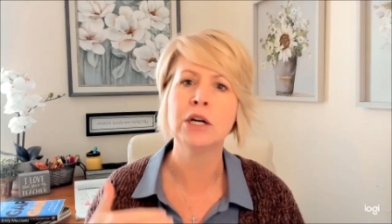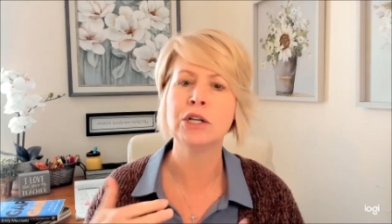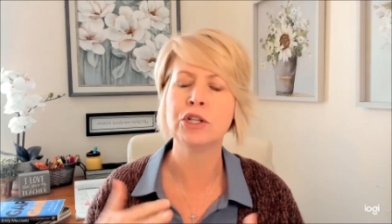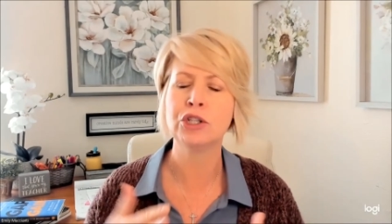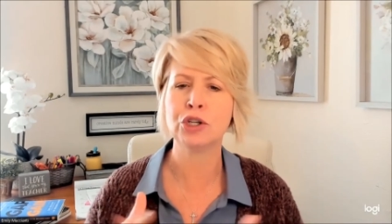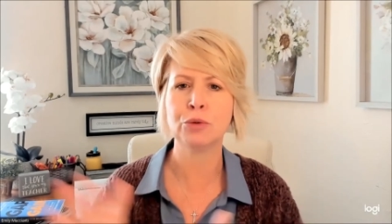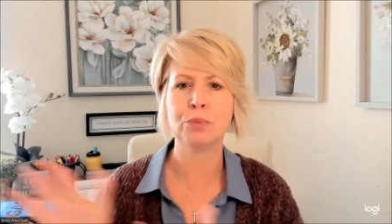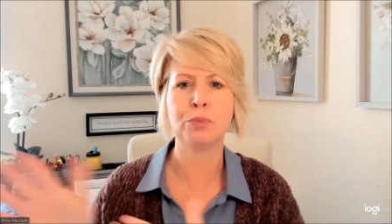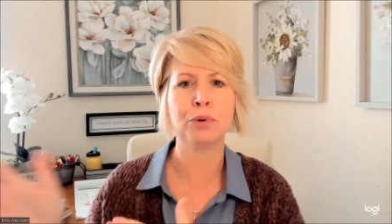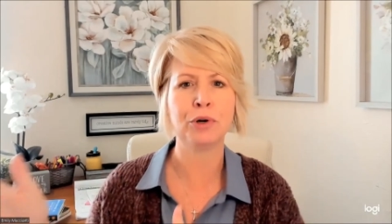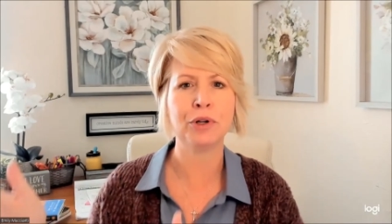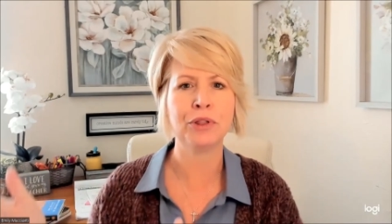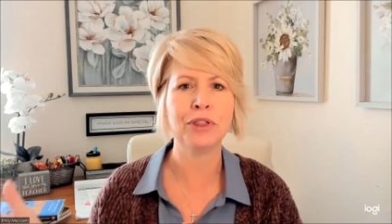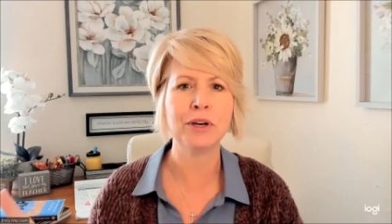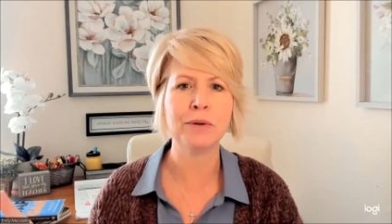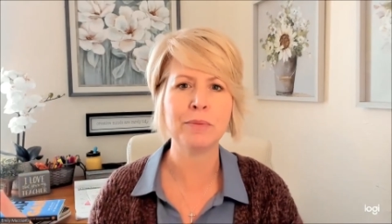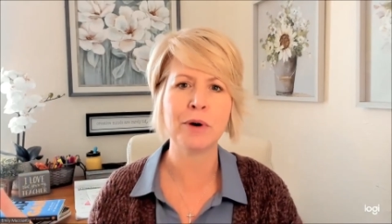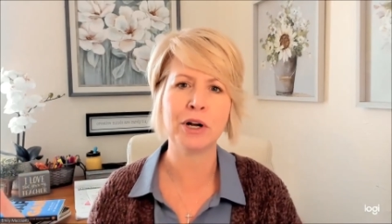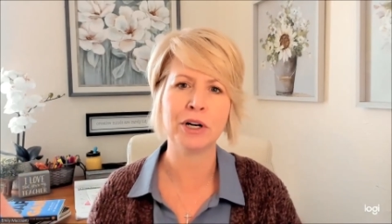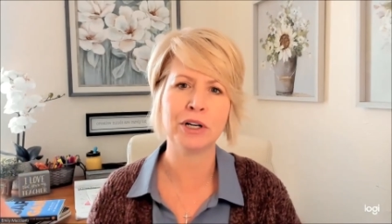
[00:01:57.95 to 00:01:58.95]
to put
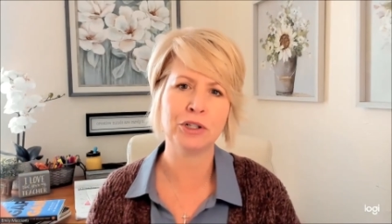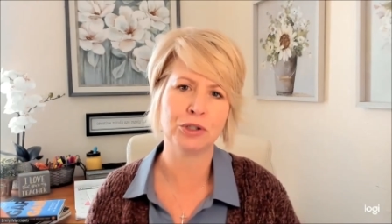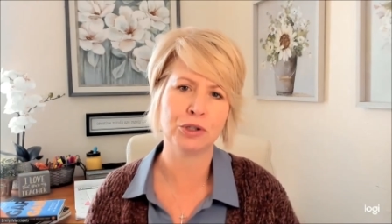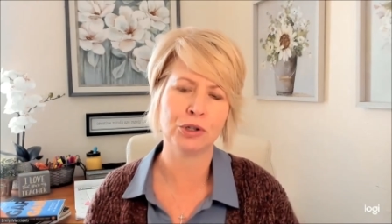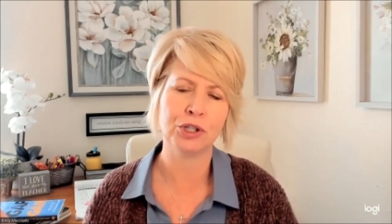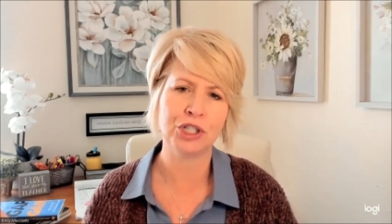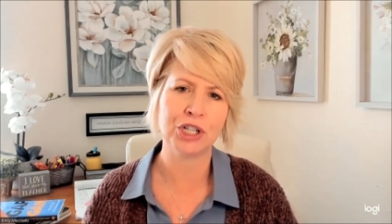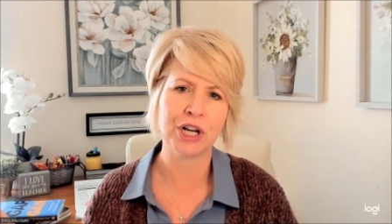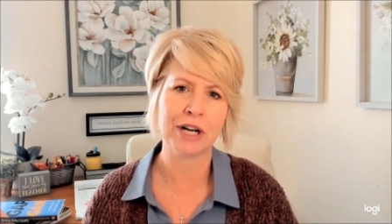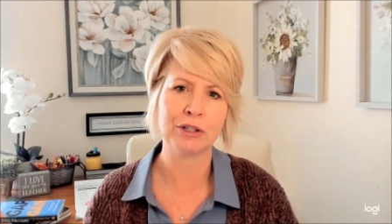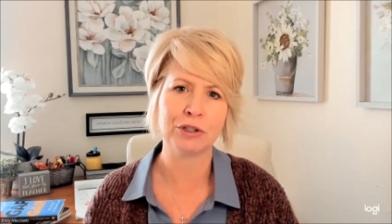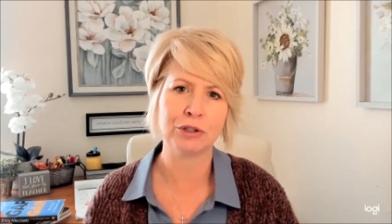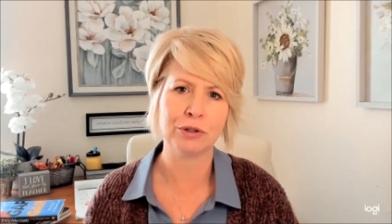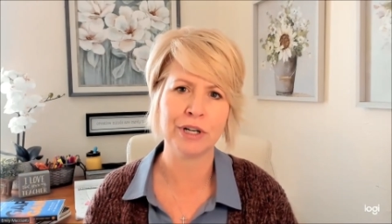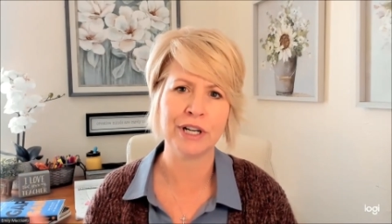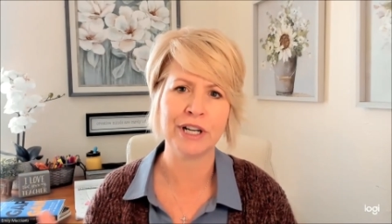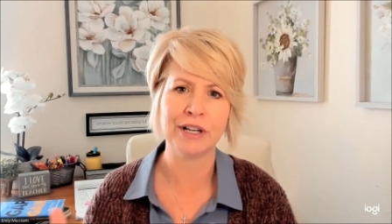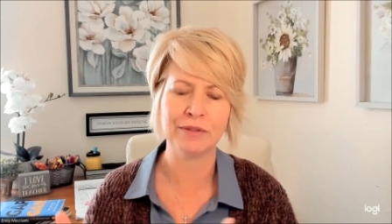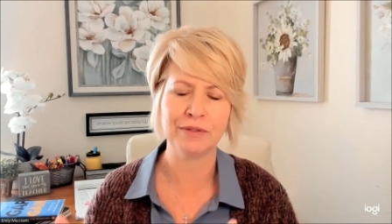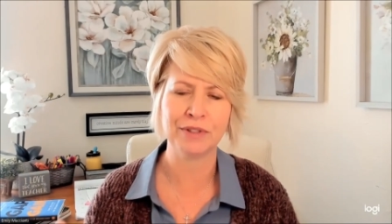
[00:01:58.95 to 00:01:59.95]
them on a
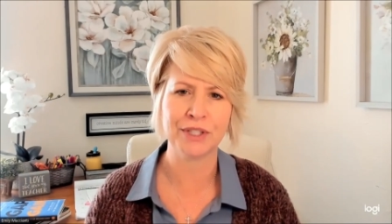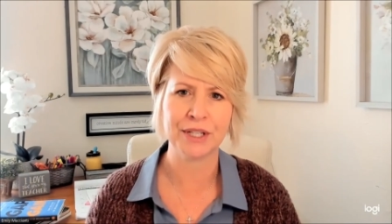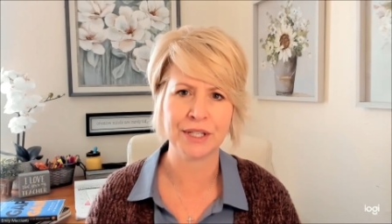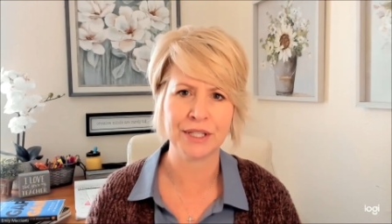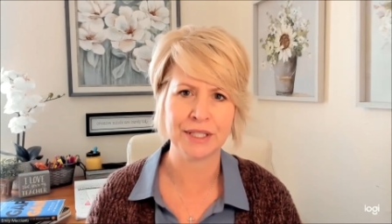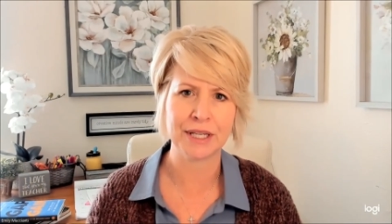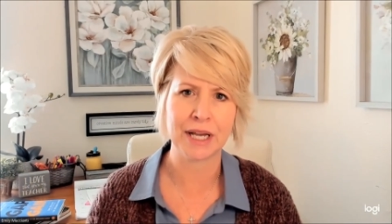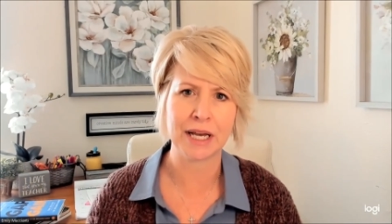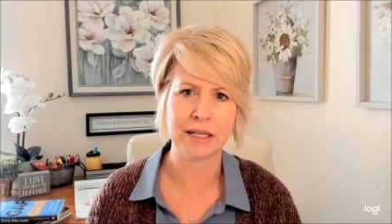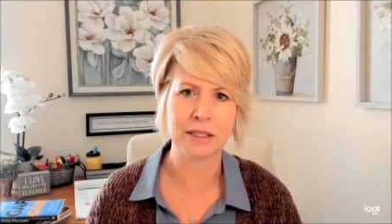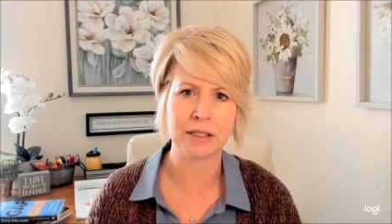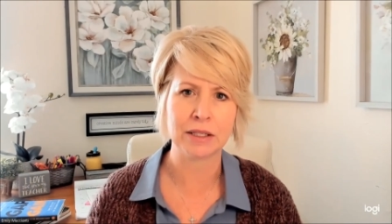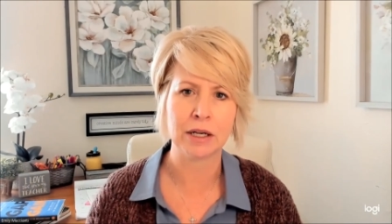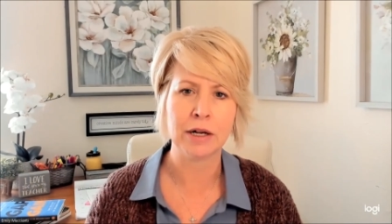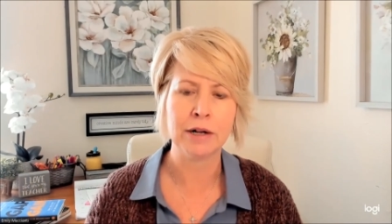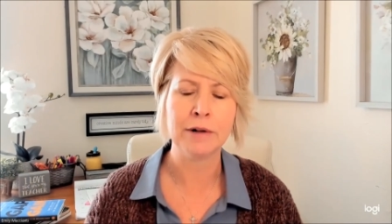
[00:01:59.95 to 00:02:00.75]
trajectory of success.